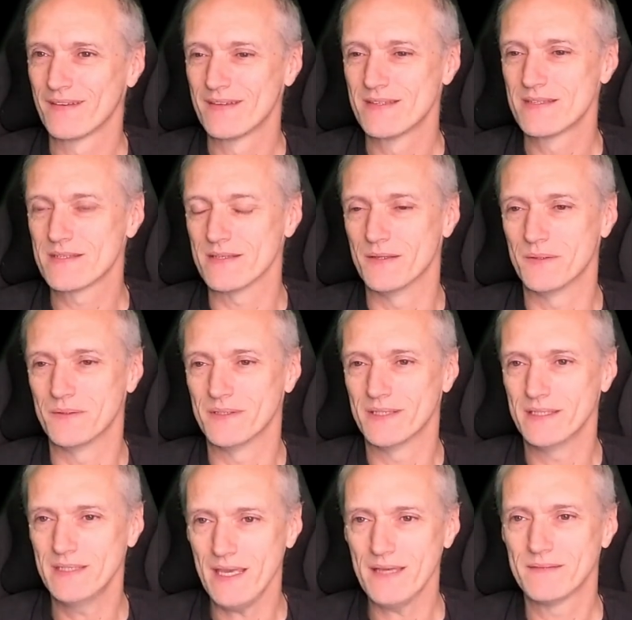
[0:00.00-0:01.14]
So
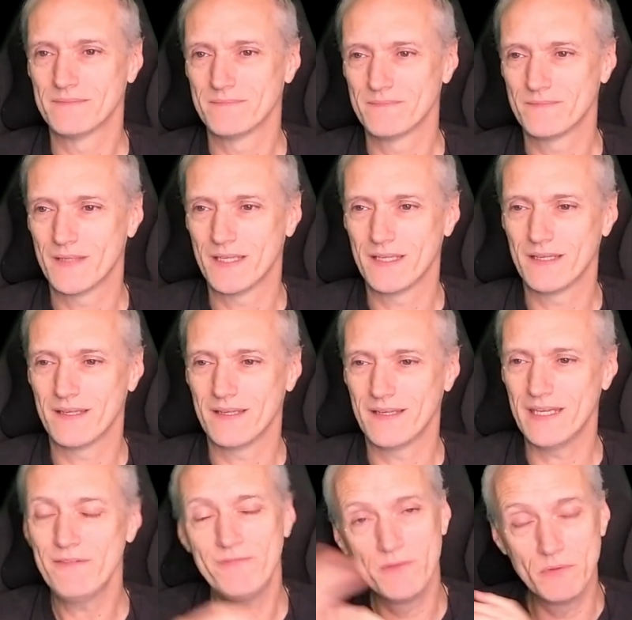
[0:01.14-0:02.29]
yeah,
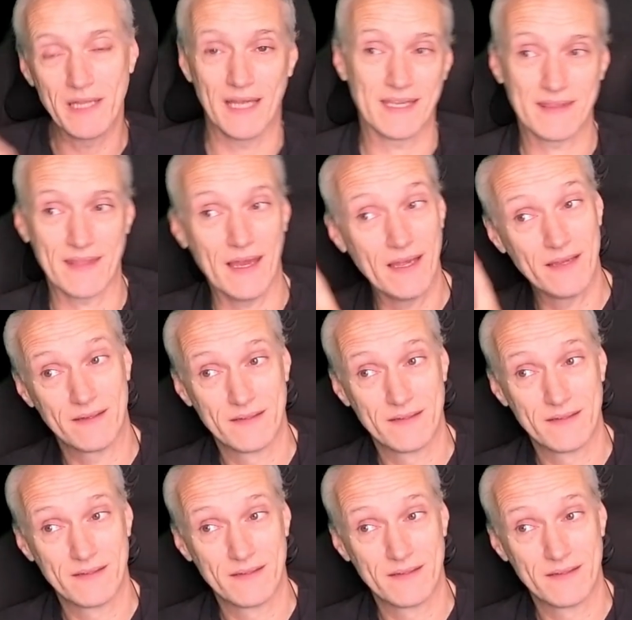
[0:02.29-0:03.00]
if you like that,